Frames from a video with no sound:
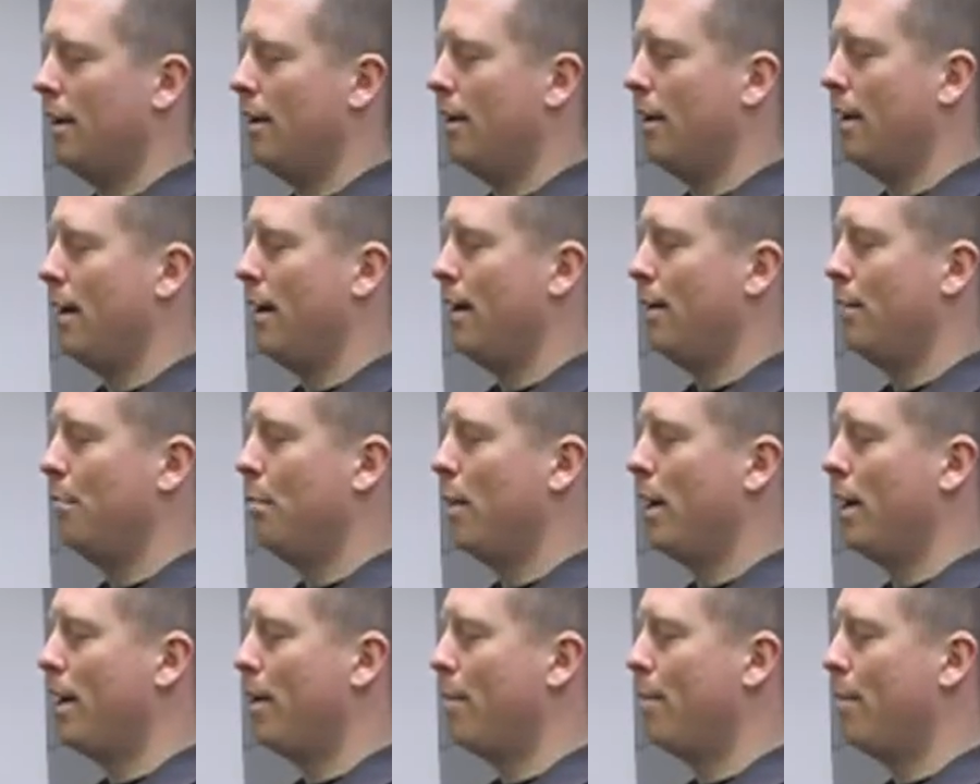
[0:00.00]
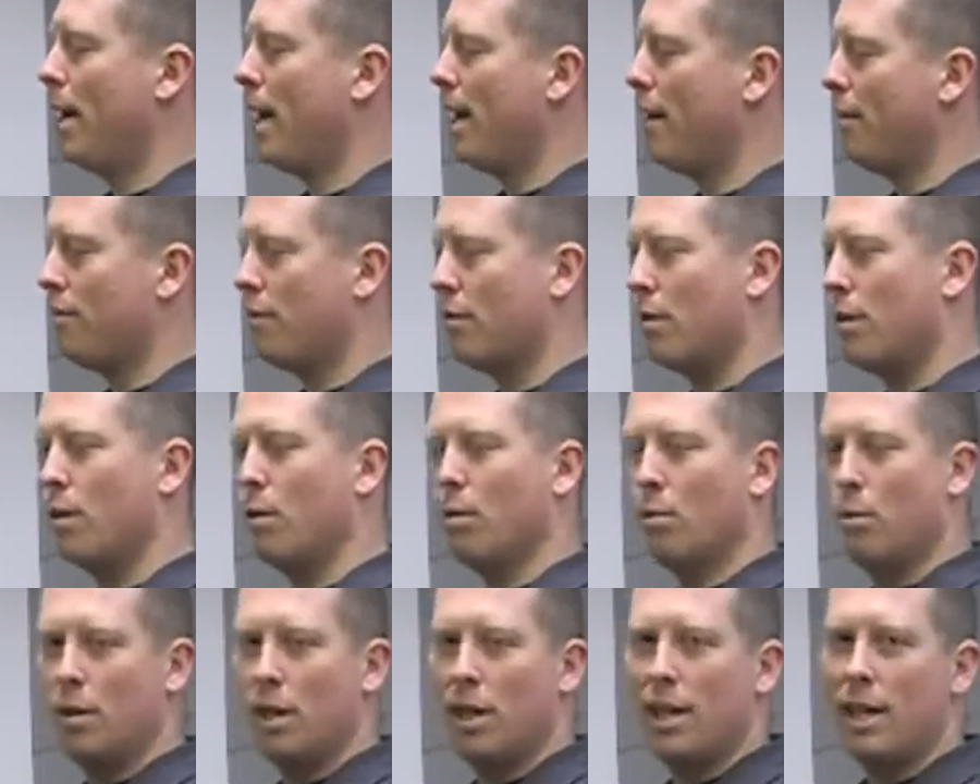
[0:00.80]
but it made for
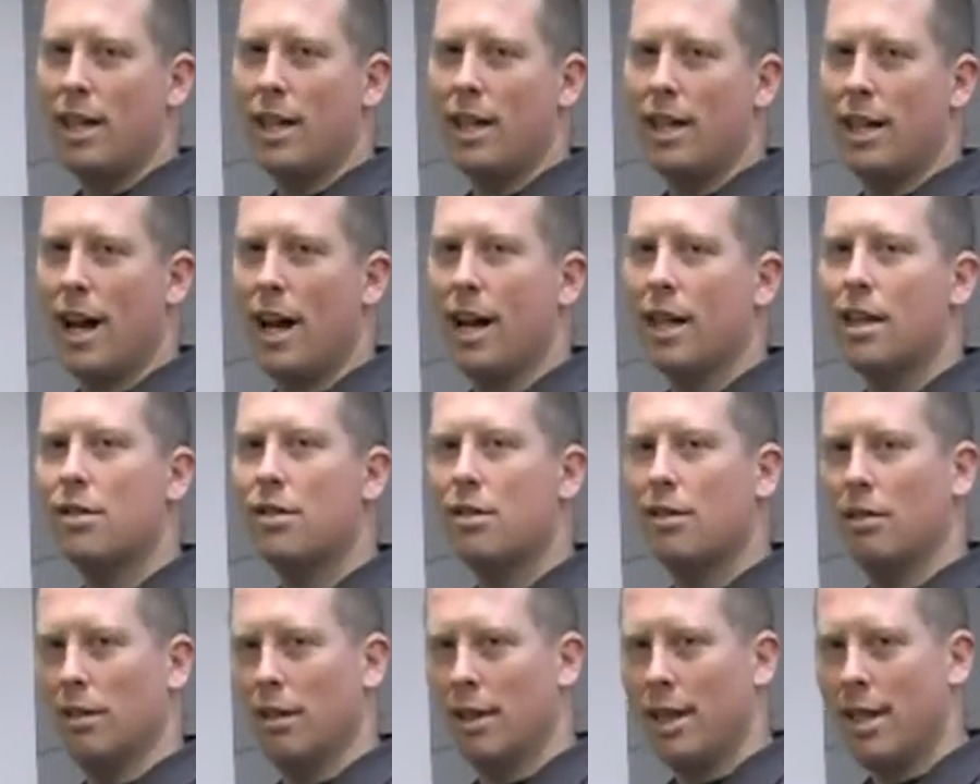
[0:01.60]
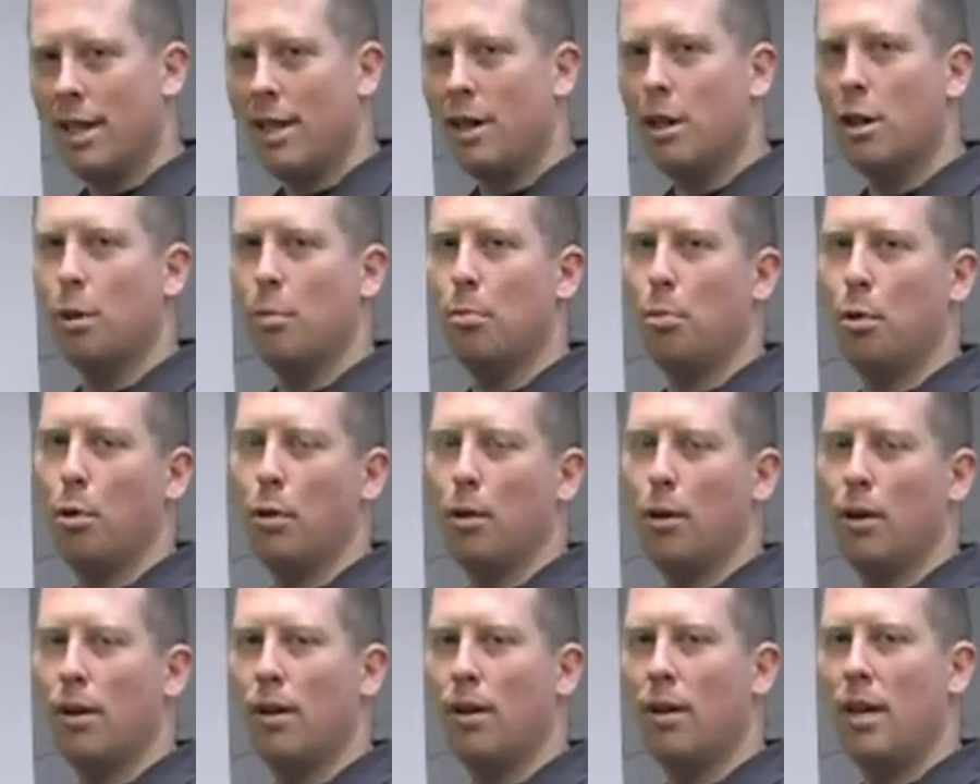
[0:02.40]
a really nice linear
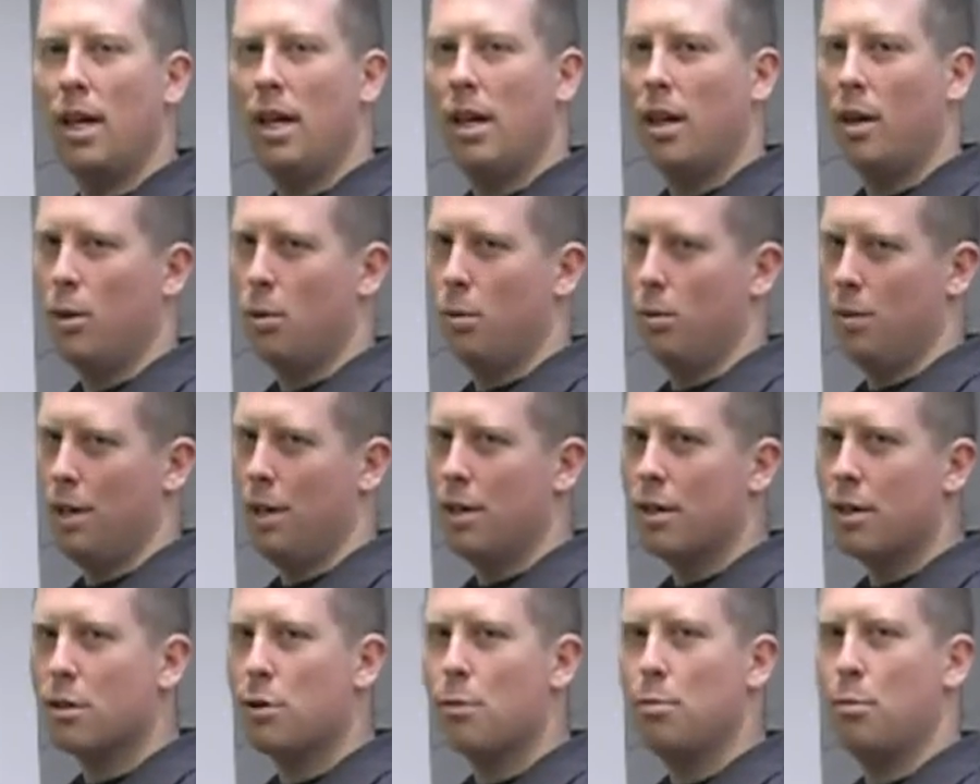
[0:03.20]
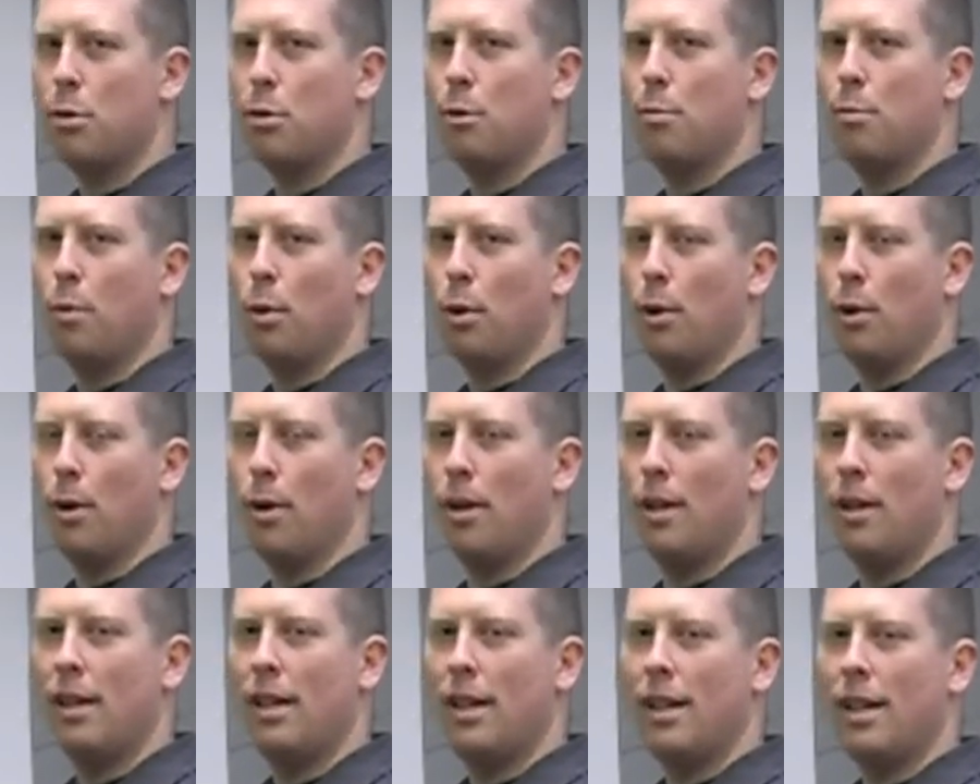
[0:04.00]
pull, real smooth
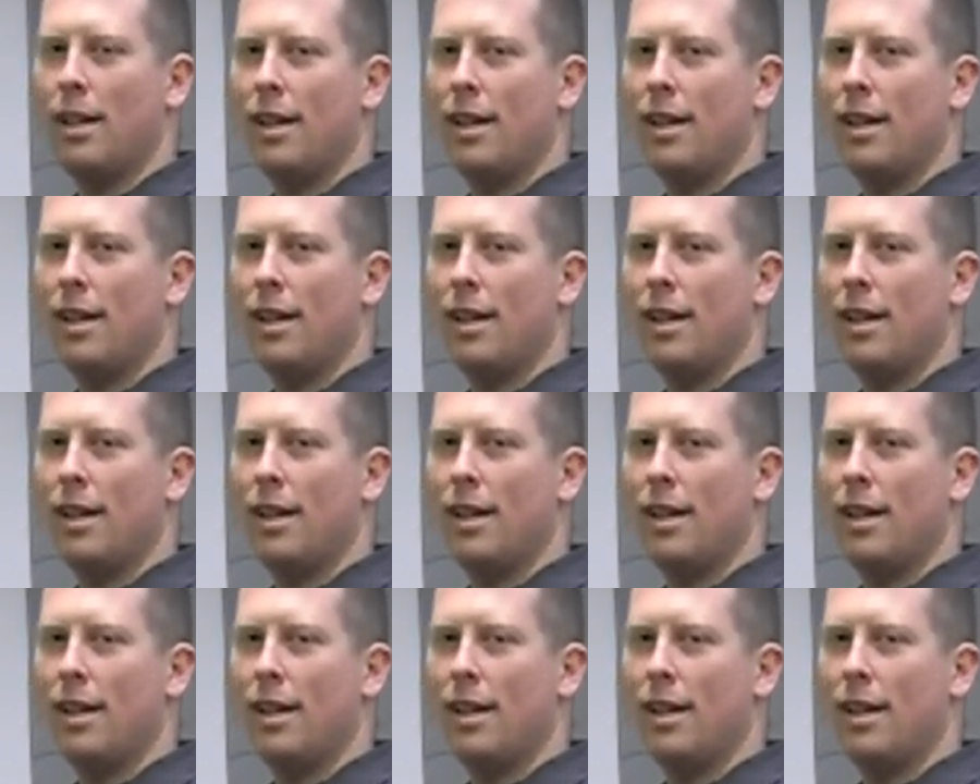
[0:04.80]
pull.